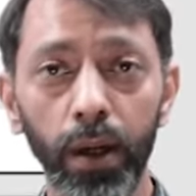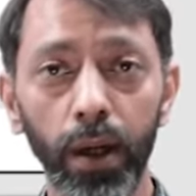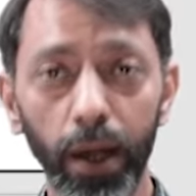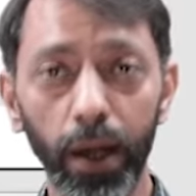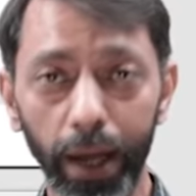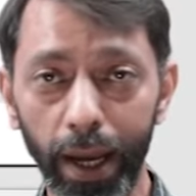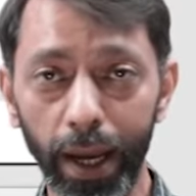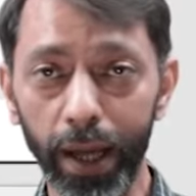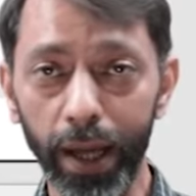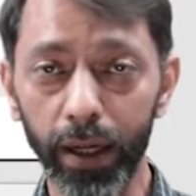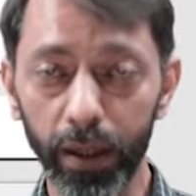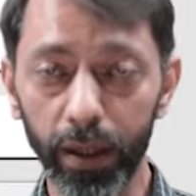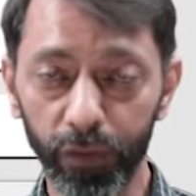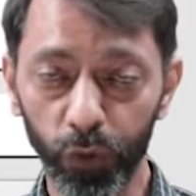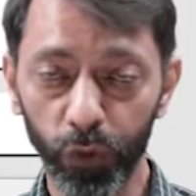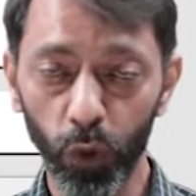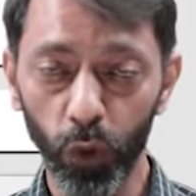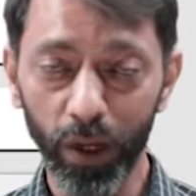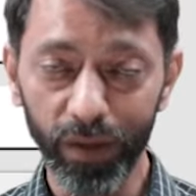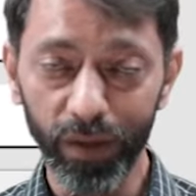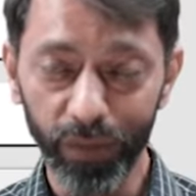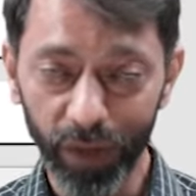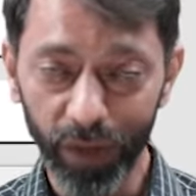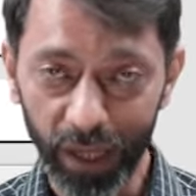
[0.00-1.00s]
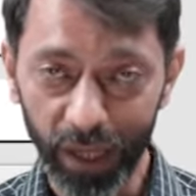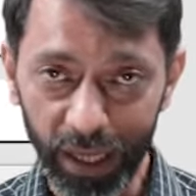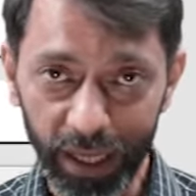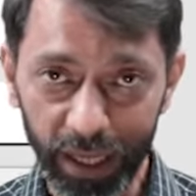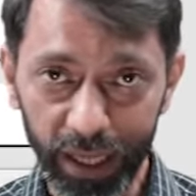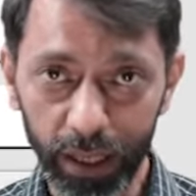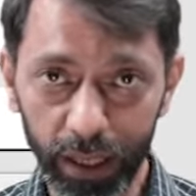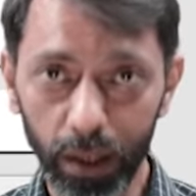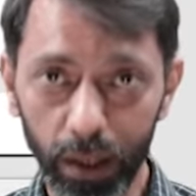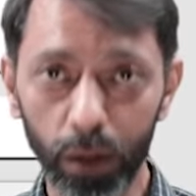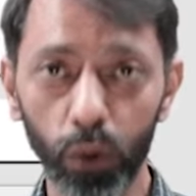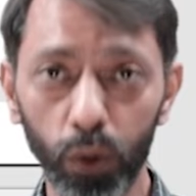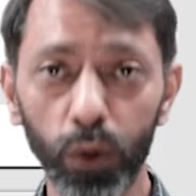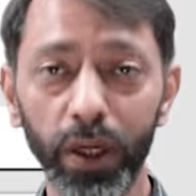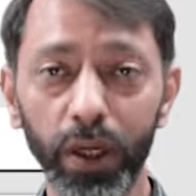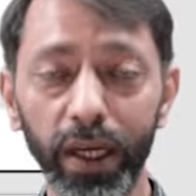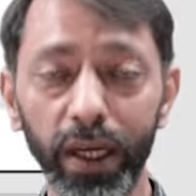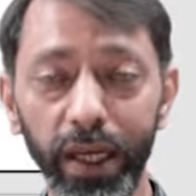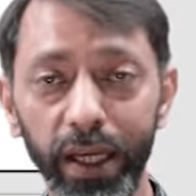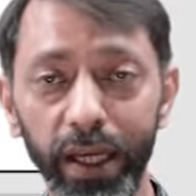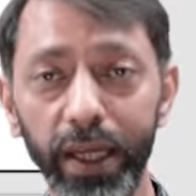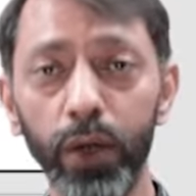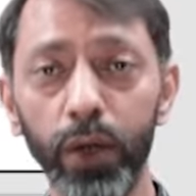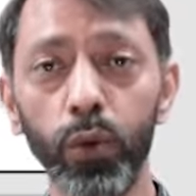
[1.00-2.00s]
Again, if you have any doubt,
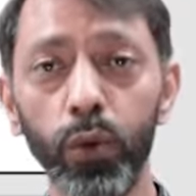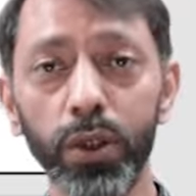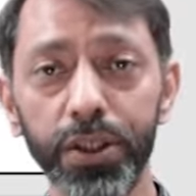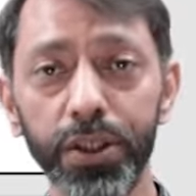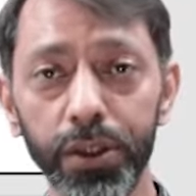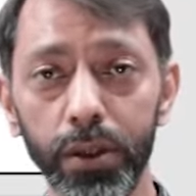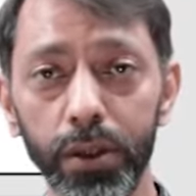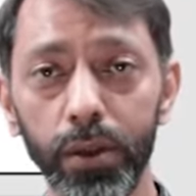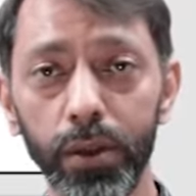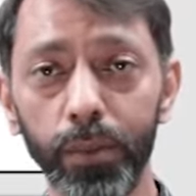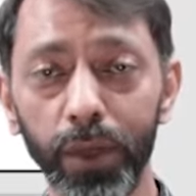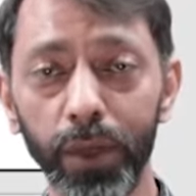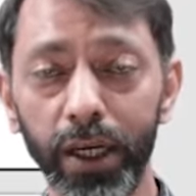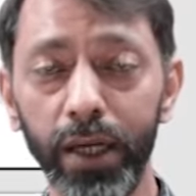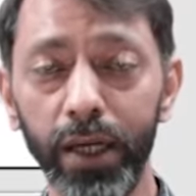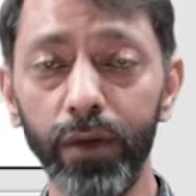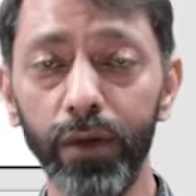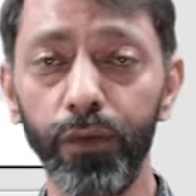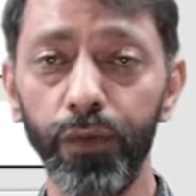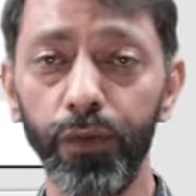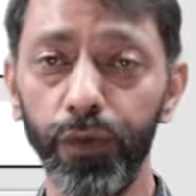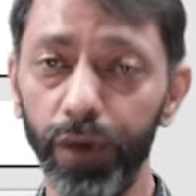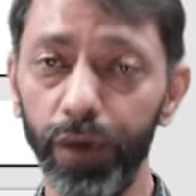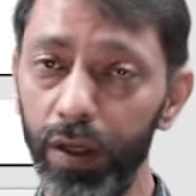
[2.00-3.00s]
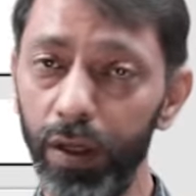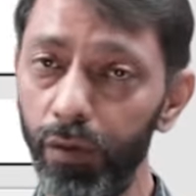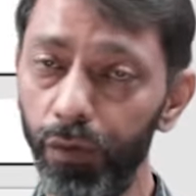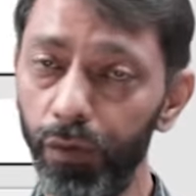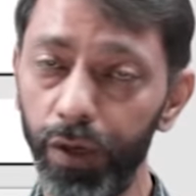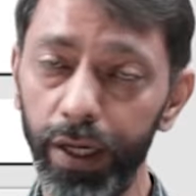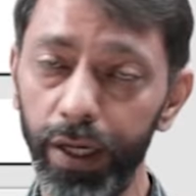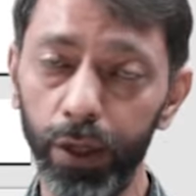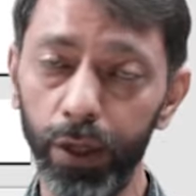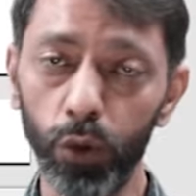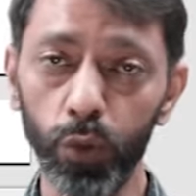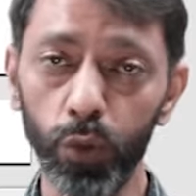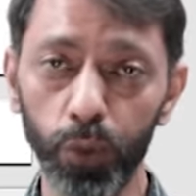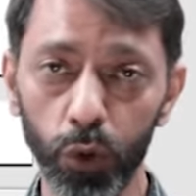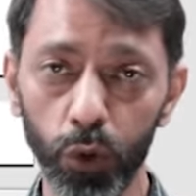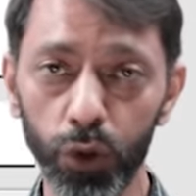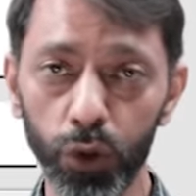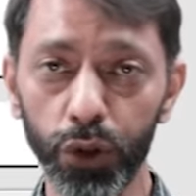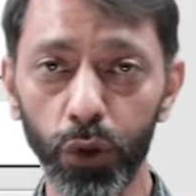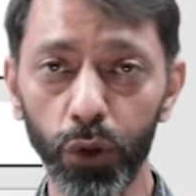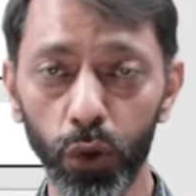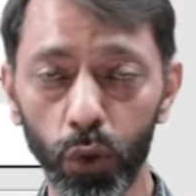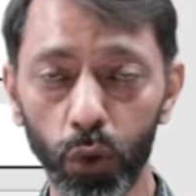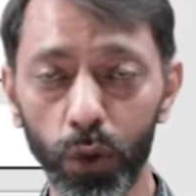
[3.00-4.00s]
any question in mind, feel free to
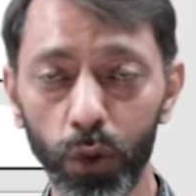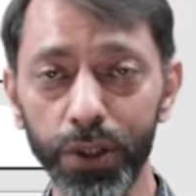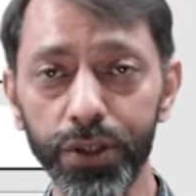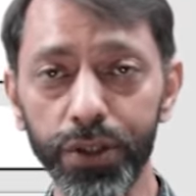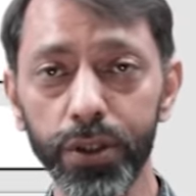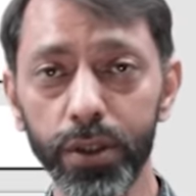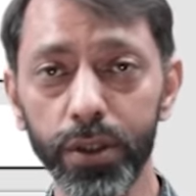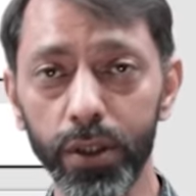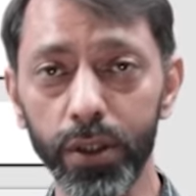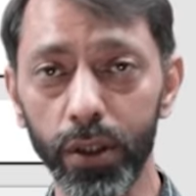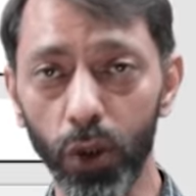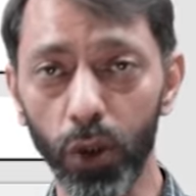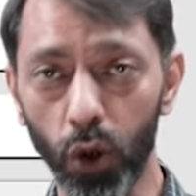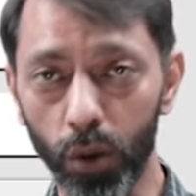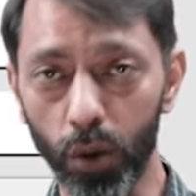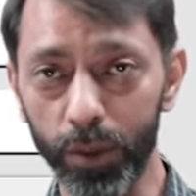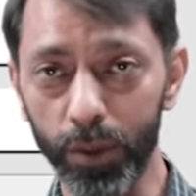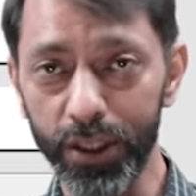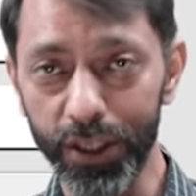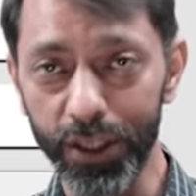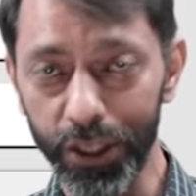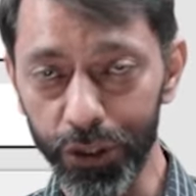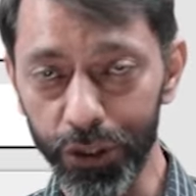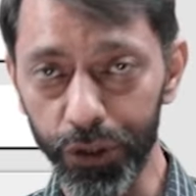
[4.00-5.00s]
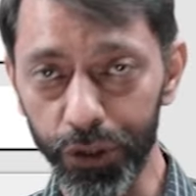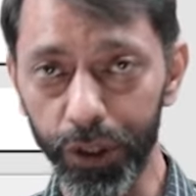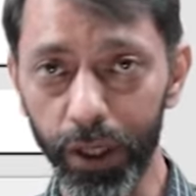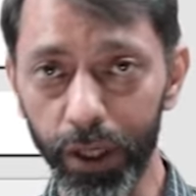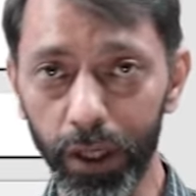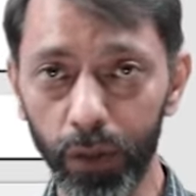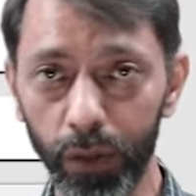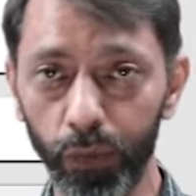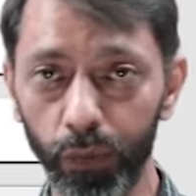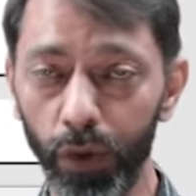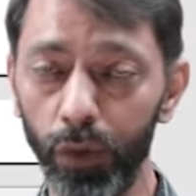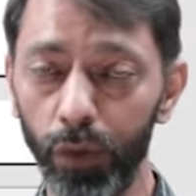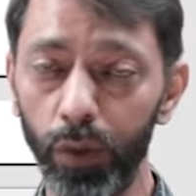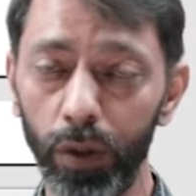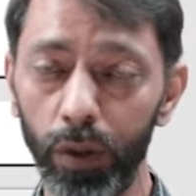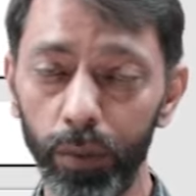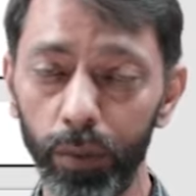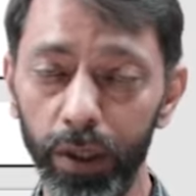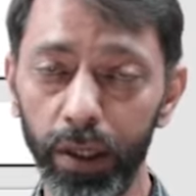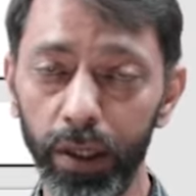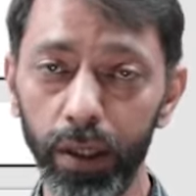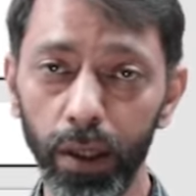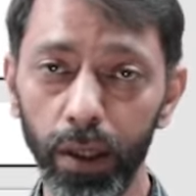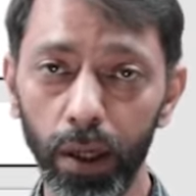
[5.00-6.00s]
post your questions in the comment section here. We will
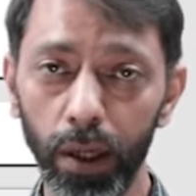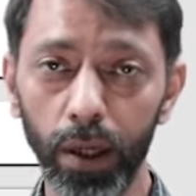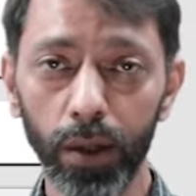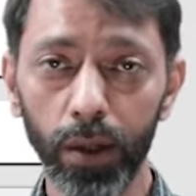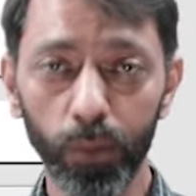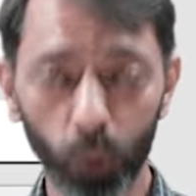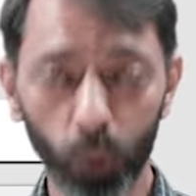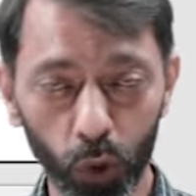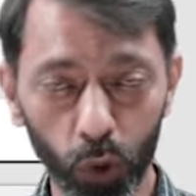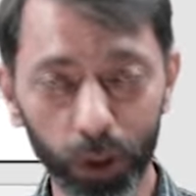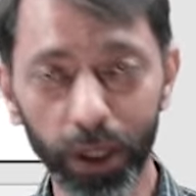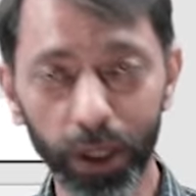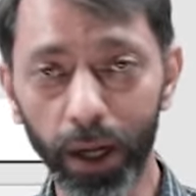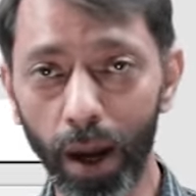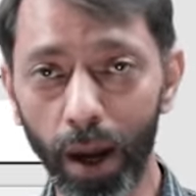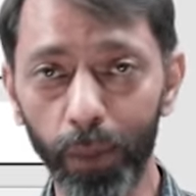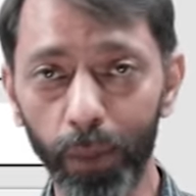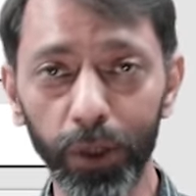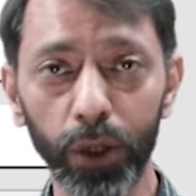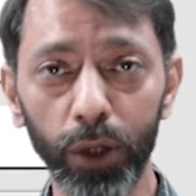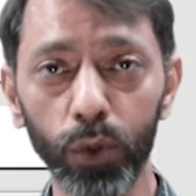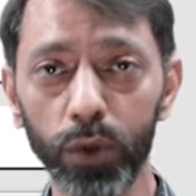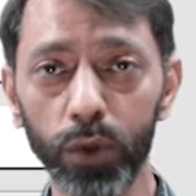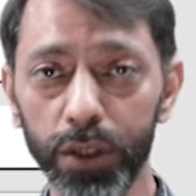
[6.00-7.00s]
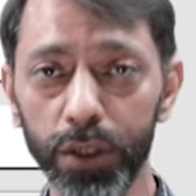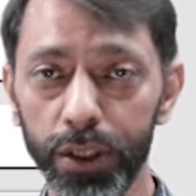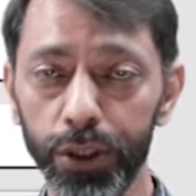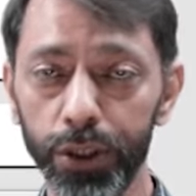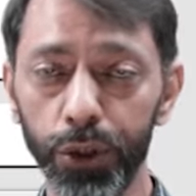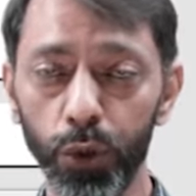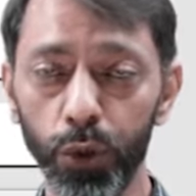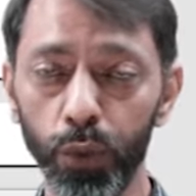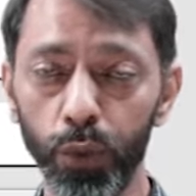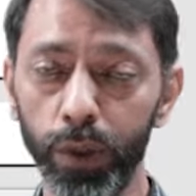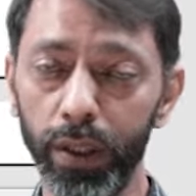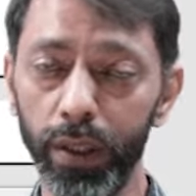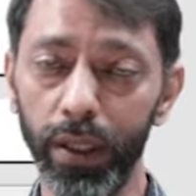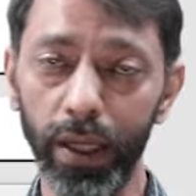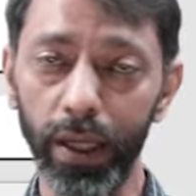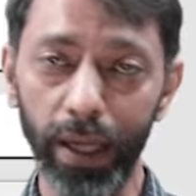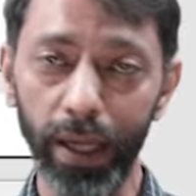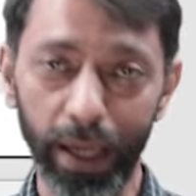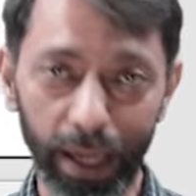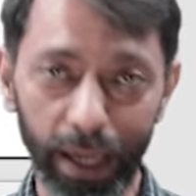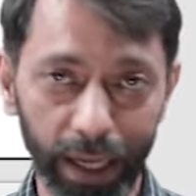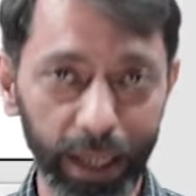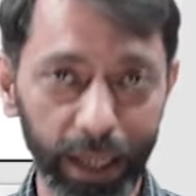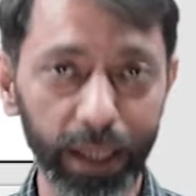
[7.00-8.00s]
be more than happy to assist you with
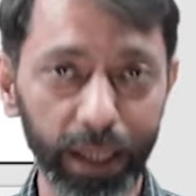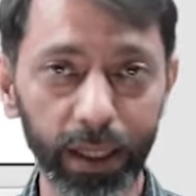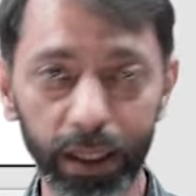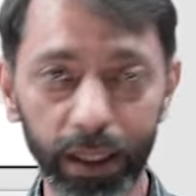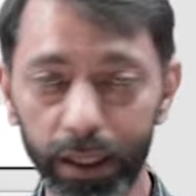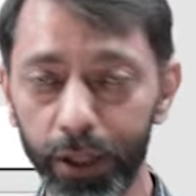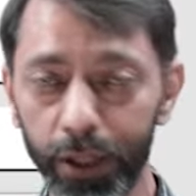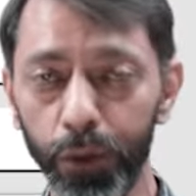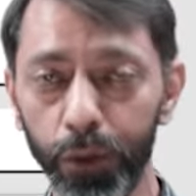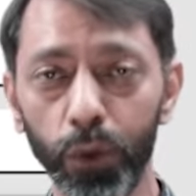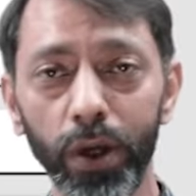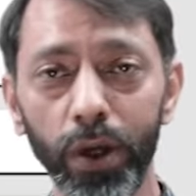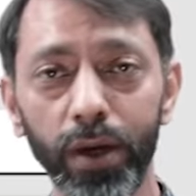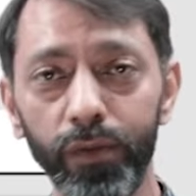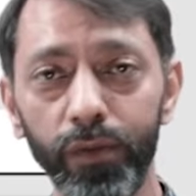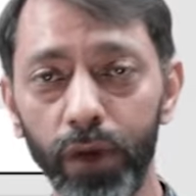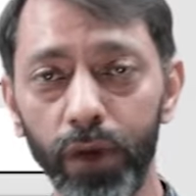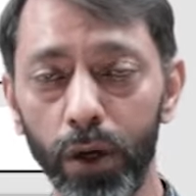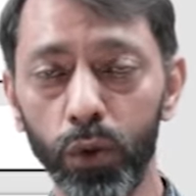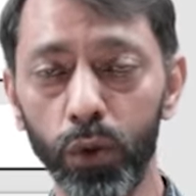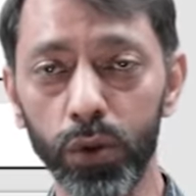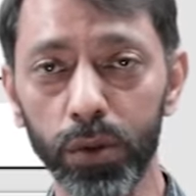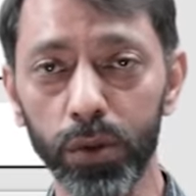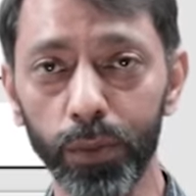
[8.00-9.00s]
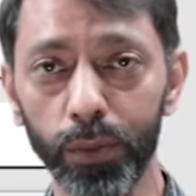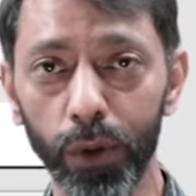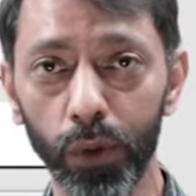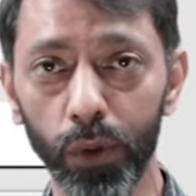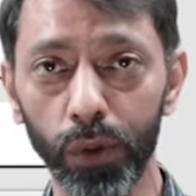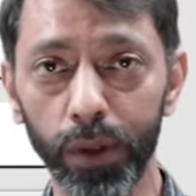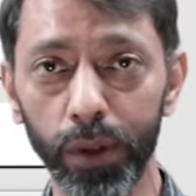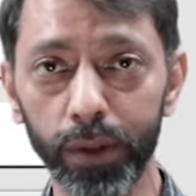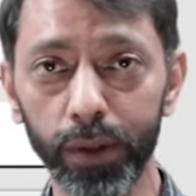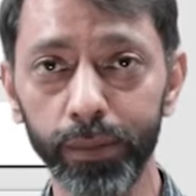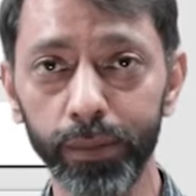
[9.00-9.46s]
anything that you have doubts about.